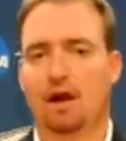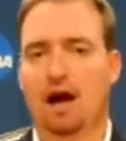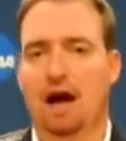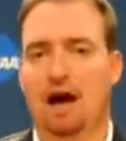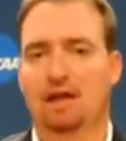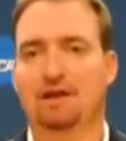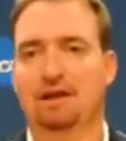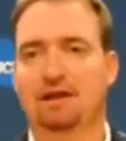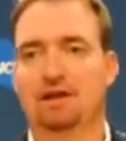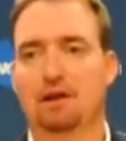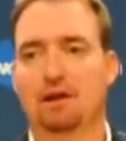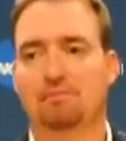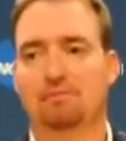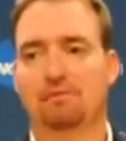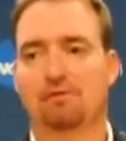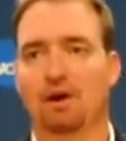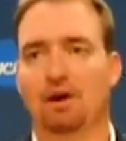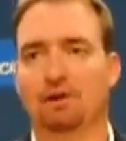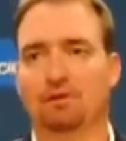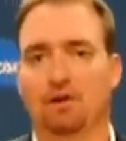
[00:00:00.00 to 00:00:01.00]
I think
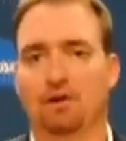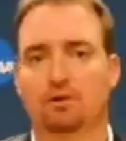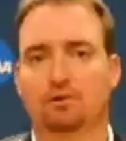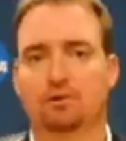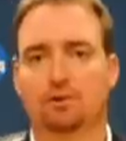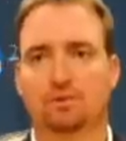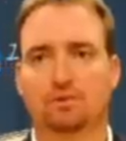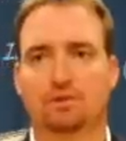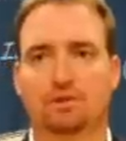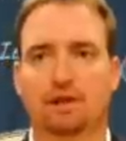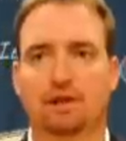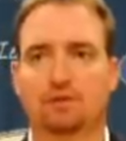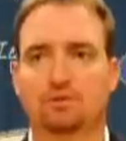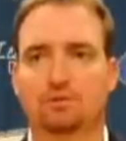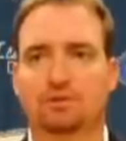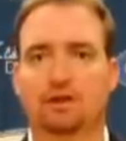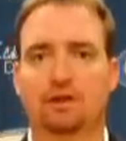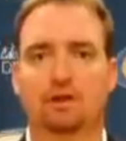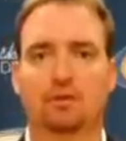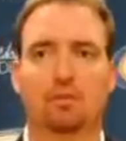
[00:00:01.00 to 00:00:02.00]
up front, our two
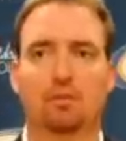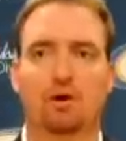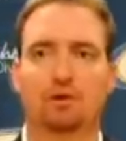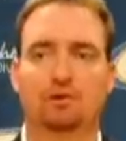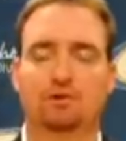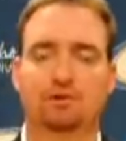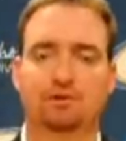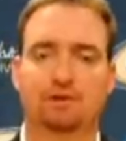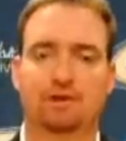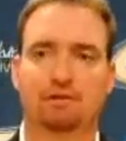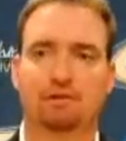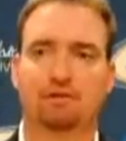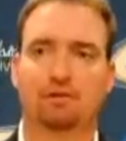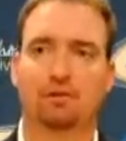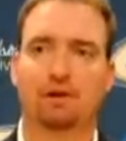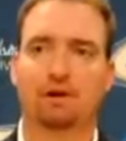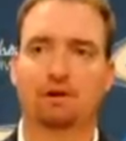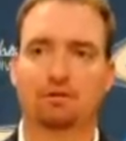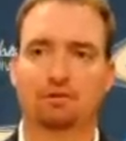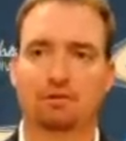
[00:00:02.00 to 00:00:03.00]
seniors, Dylan March and Jeff
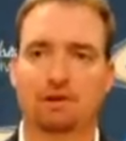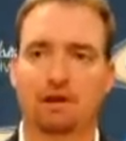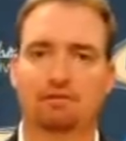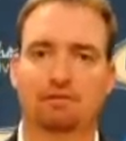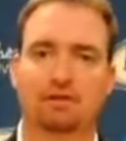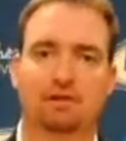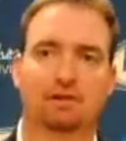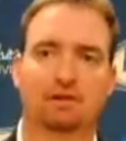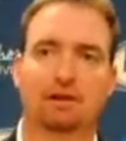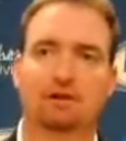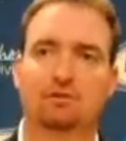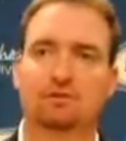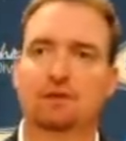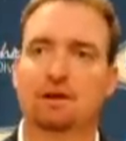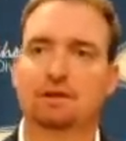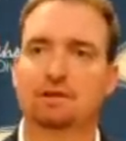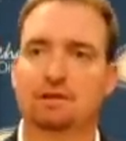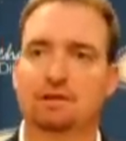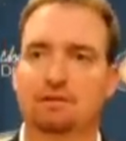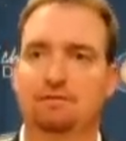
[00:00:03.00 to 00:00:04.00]
Green, are definitely leaders
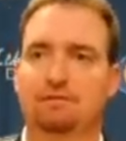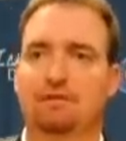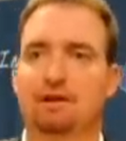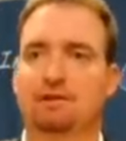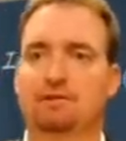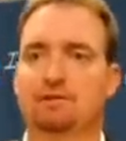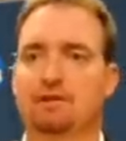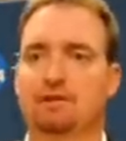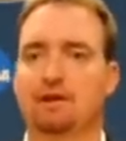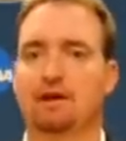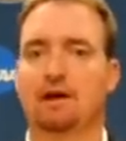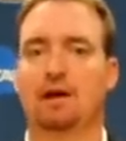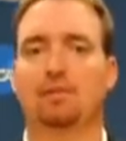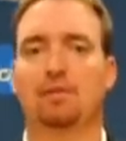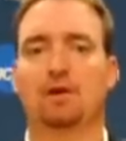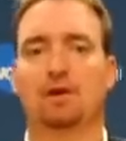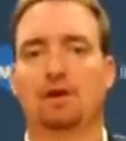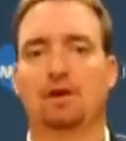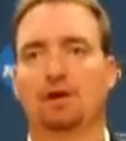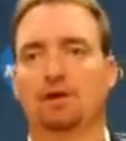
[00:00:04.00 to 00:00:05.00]
on defense.
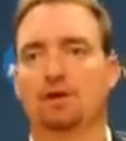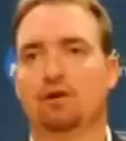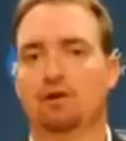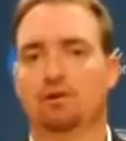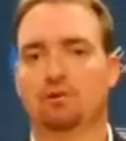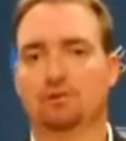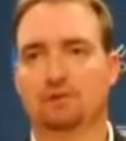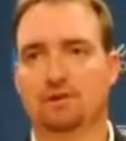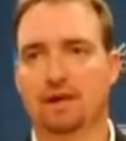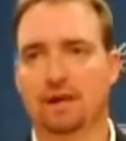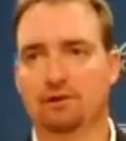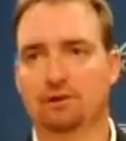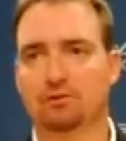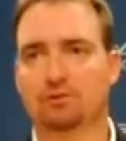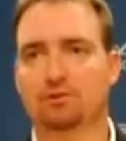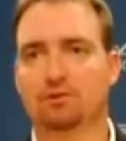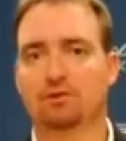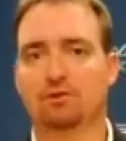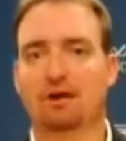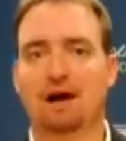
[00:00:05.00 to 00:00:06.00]
They're
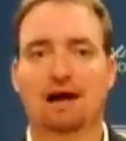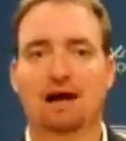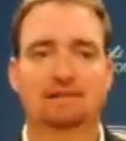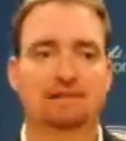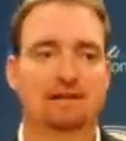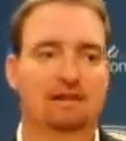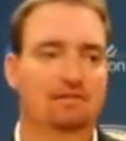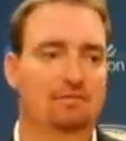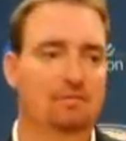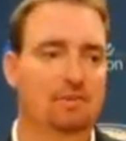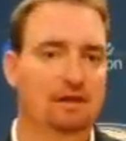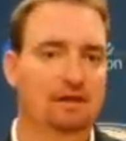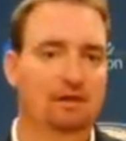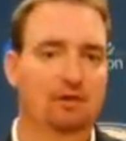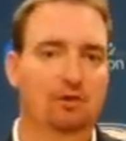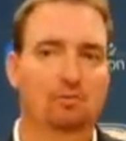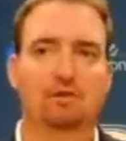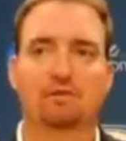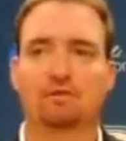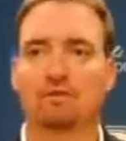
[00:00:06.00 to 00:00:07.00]
seniors, they're guys that have been
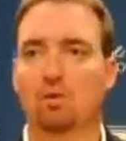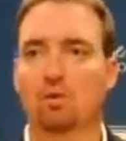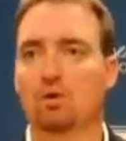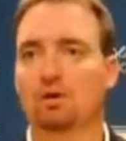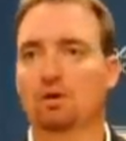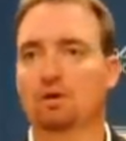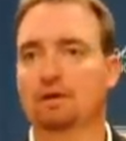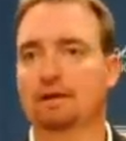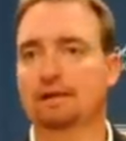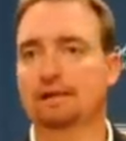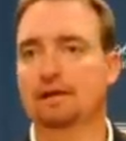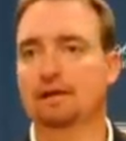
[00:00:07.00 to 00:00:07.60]
there before.